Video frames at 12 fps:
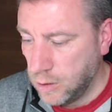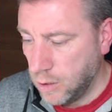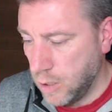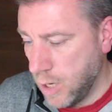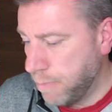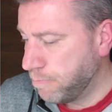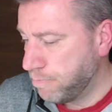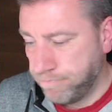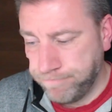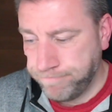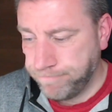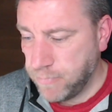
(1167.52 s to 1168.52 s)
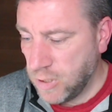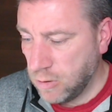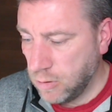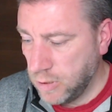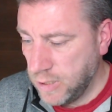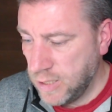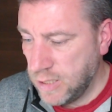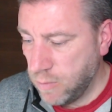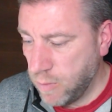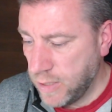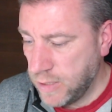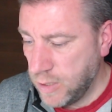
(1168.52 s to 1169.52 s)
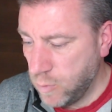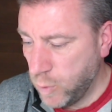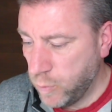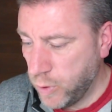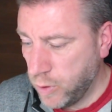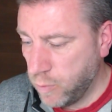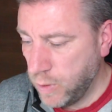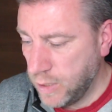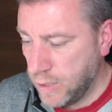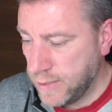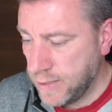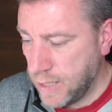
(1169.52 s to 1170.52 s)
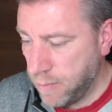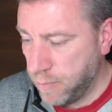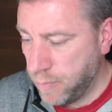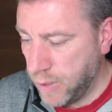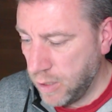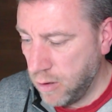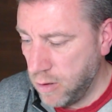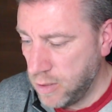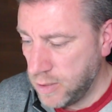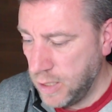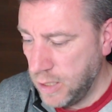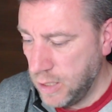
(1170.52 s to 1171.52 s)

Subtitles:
yep, all these devices would work with this lamp because it